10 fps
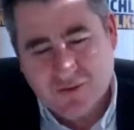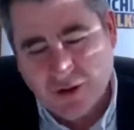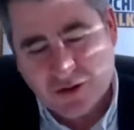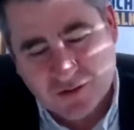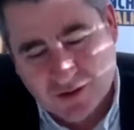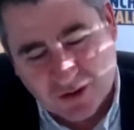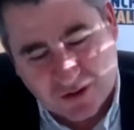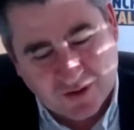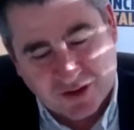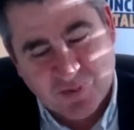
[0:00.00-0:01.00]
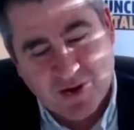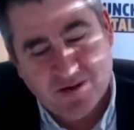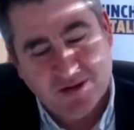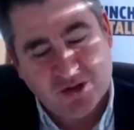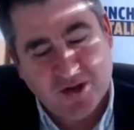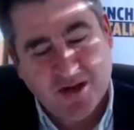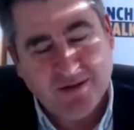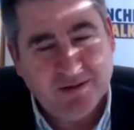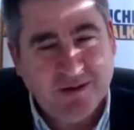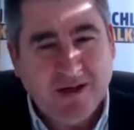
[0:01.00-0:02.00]
of experience there.
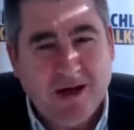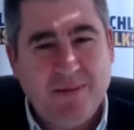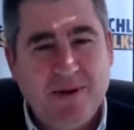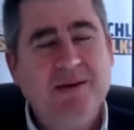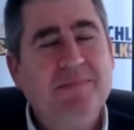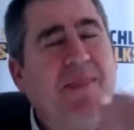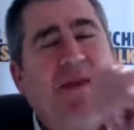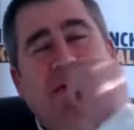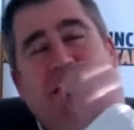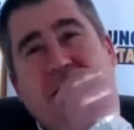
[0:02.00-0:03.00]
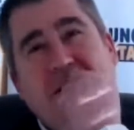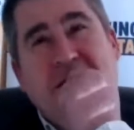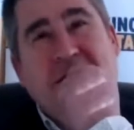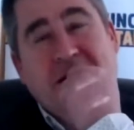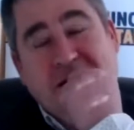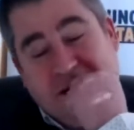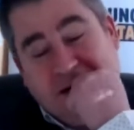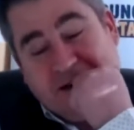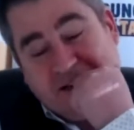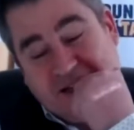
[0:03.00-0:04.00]
I mean,
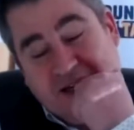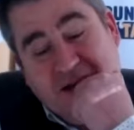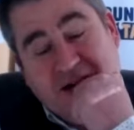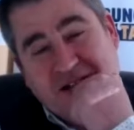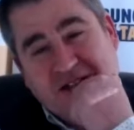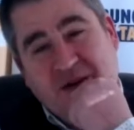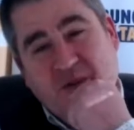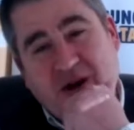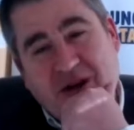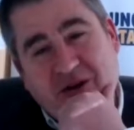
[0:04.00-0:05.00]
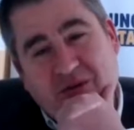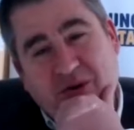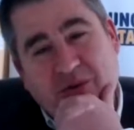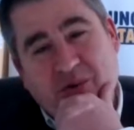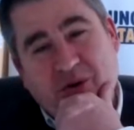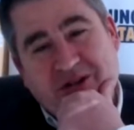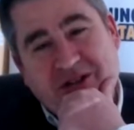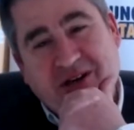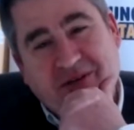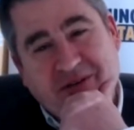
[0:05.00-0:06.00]
I can see why you'd worked
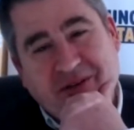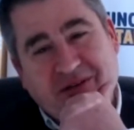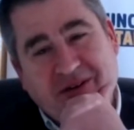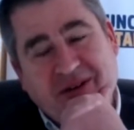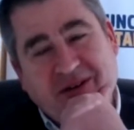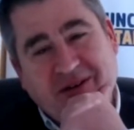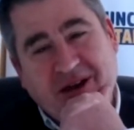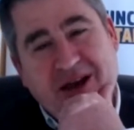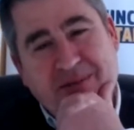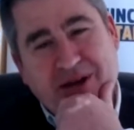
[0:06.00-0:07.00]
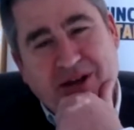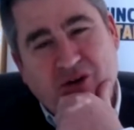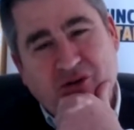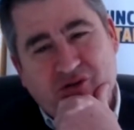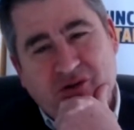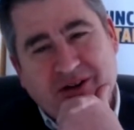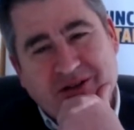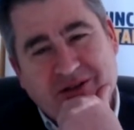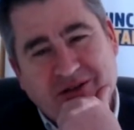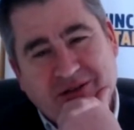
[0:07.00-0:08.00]
out that the AME
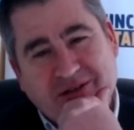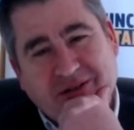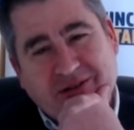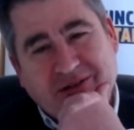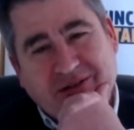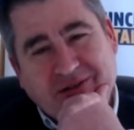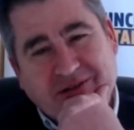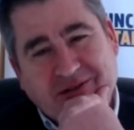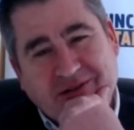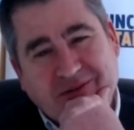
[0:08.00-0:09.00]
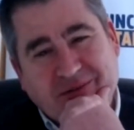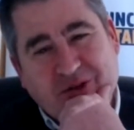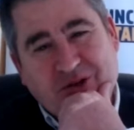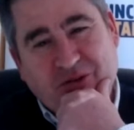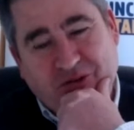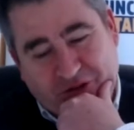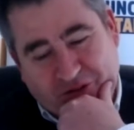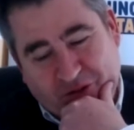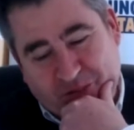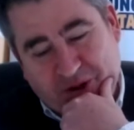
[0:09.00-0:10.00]
contract wasn't fit
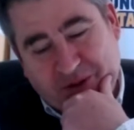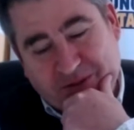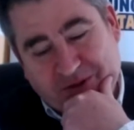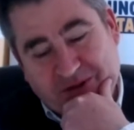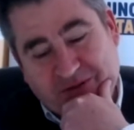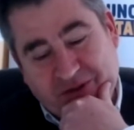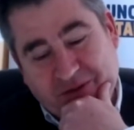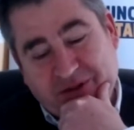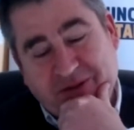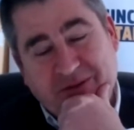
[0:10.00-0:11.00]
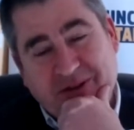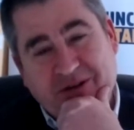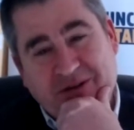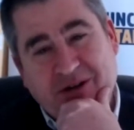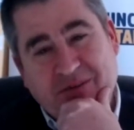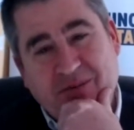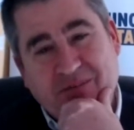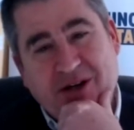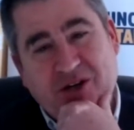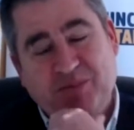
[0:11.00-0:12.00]
for purpose if you were, you know, dealing with
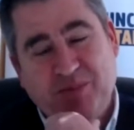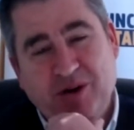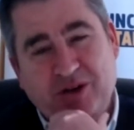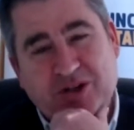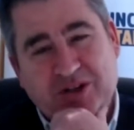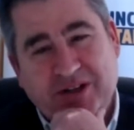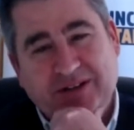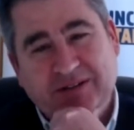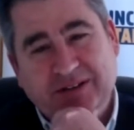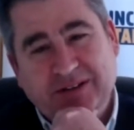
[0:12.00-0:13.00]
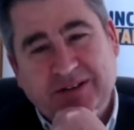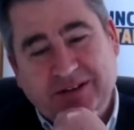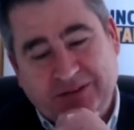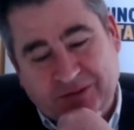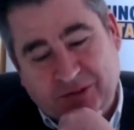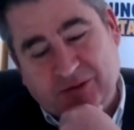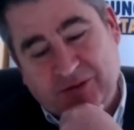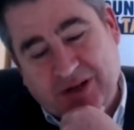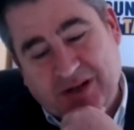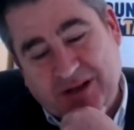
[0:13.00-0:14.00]
major purchasing for
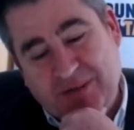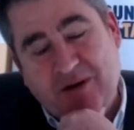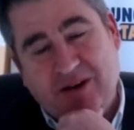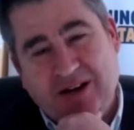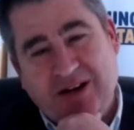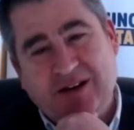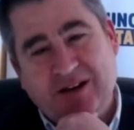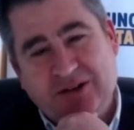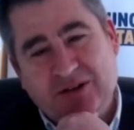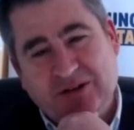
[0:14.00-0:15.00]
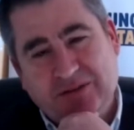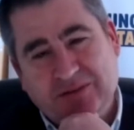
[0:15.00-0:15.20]
American Airlines.